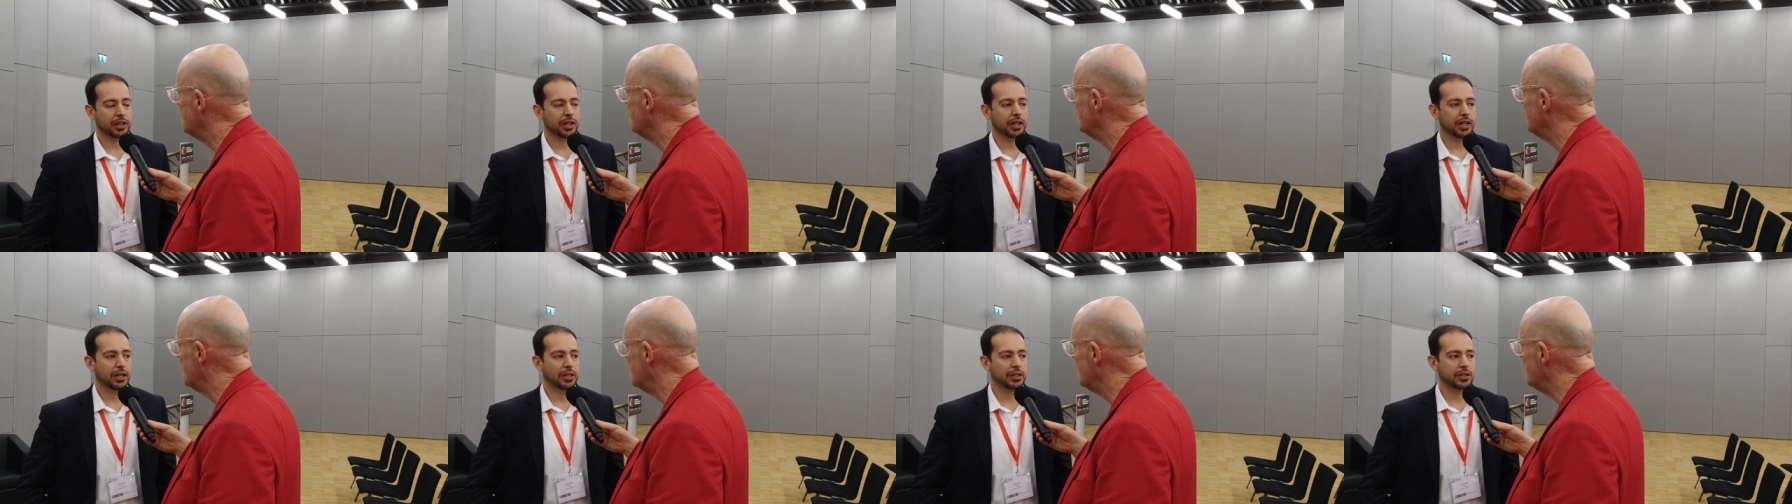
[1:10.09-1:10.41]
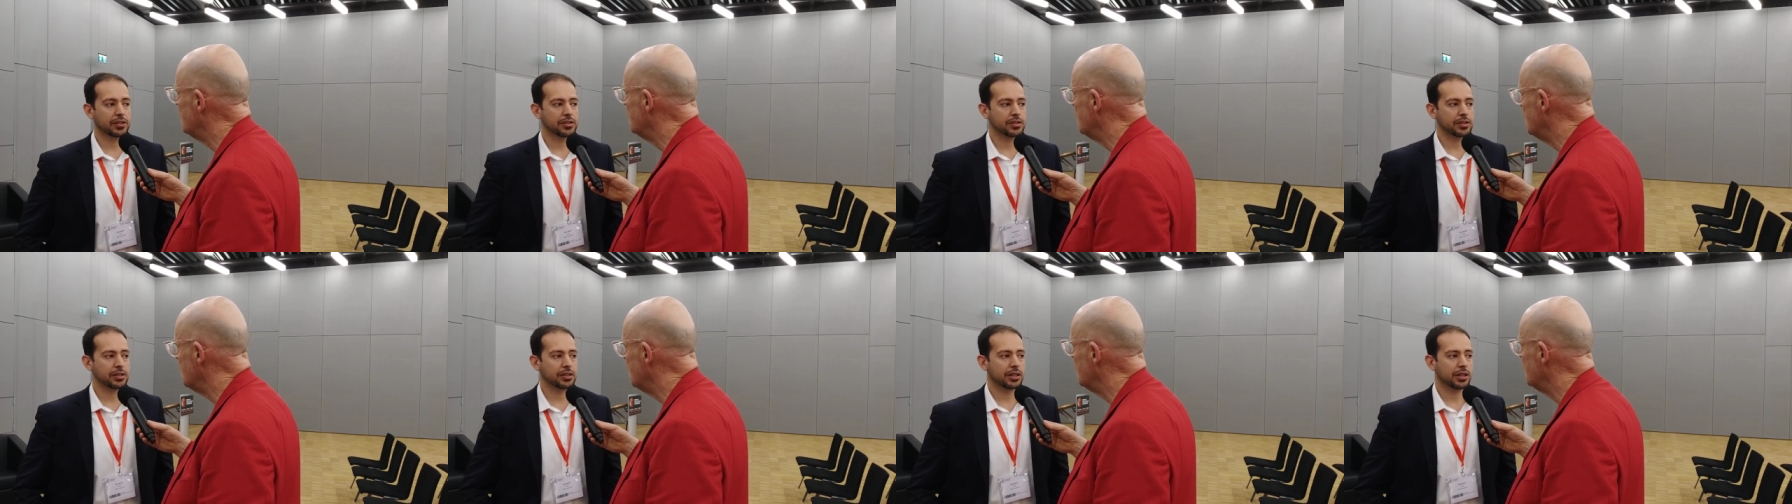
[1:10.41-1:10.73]
and
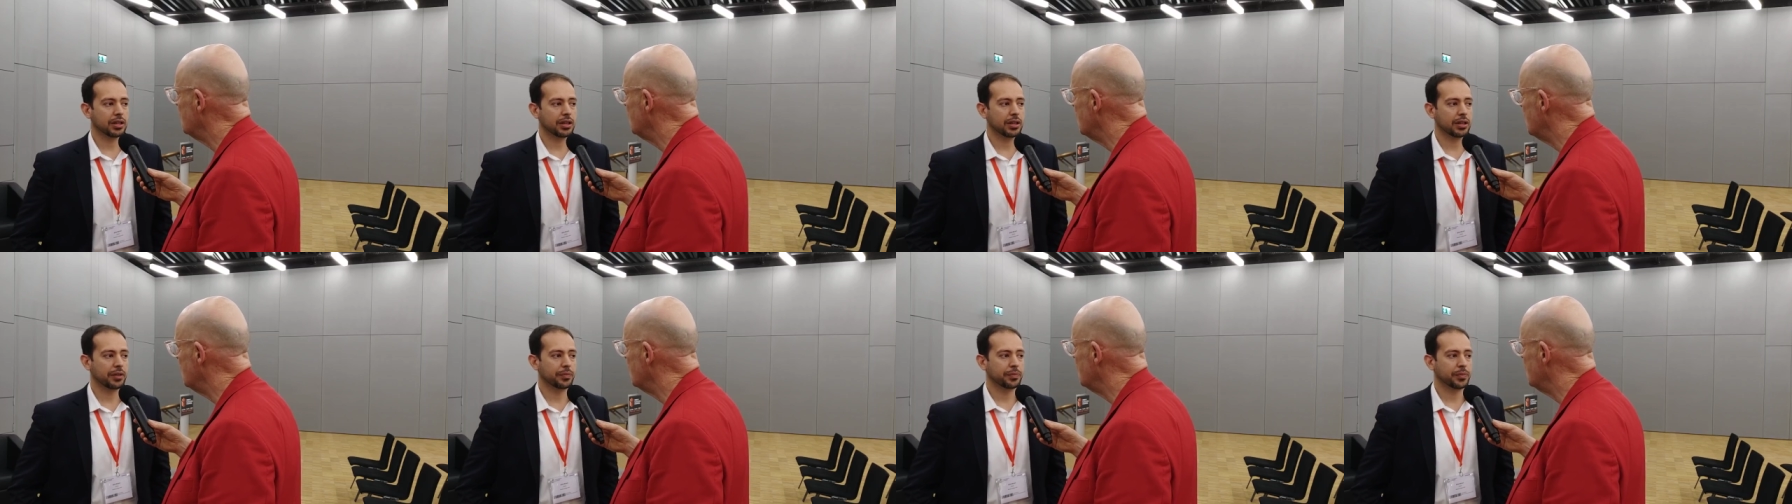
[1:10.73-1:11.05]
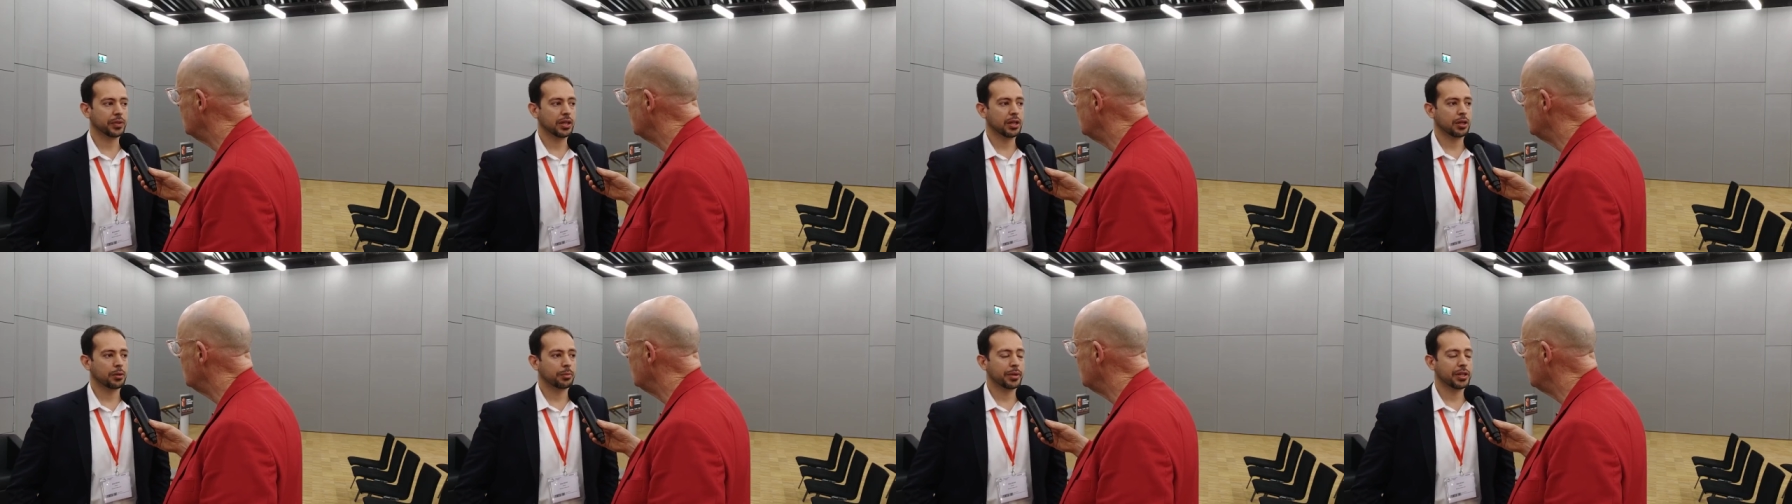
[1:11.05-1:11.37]
it's
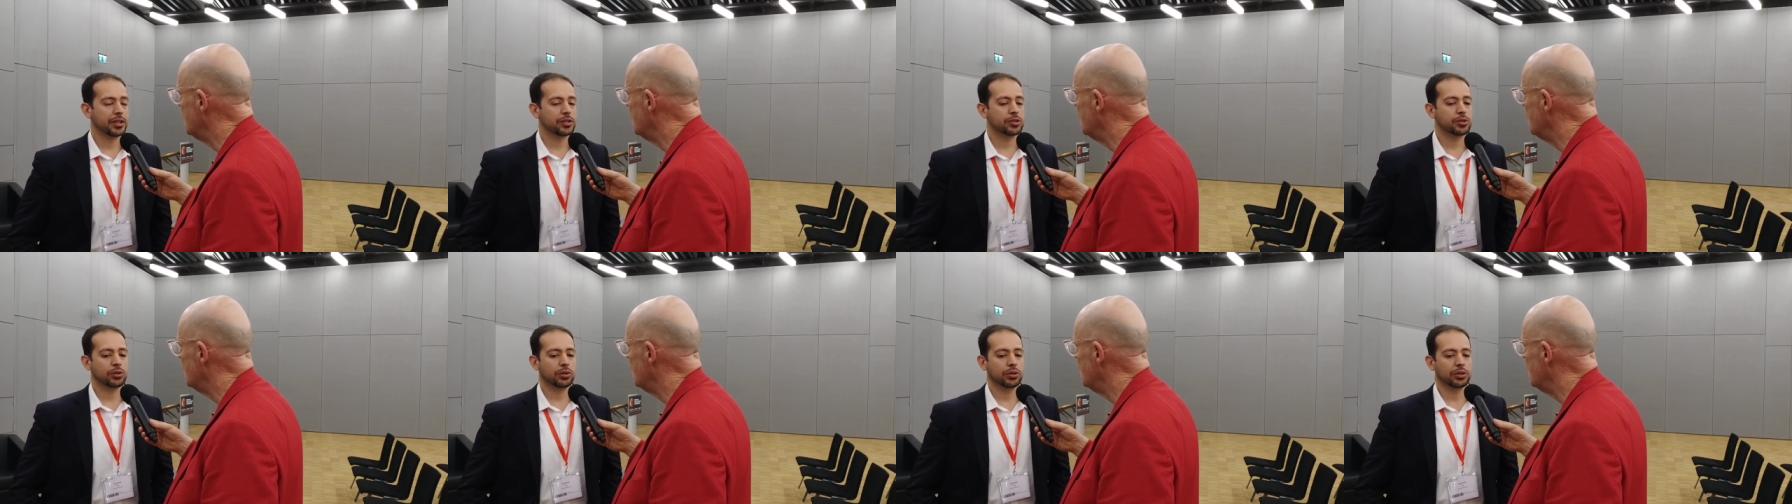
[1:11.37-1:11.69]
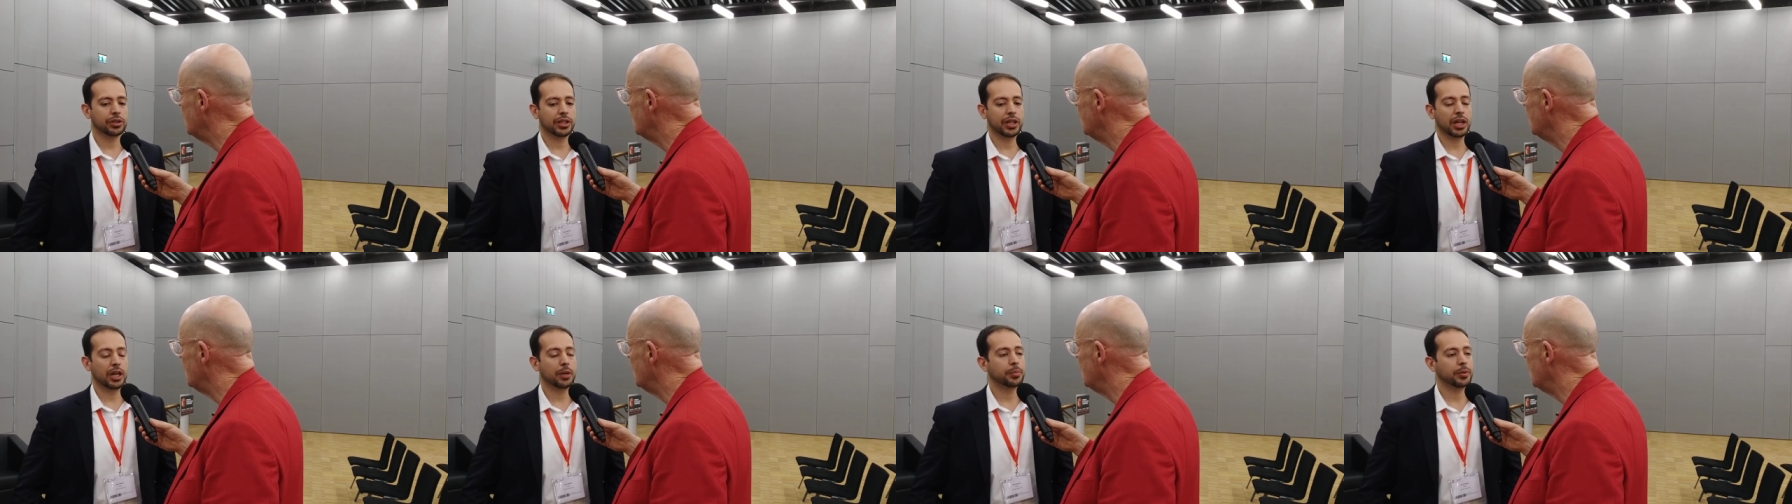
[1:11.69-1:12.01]
based on the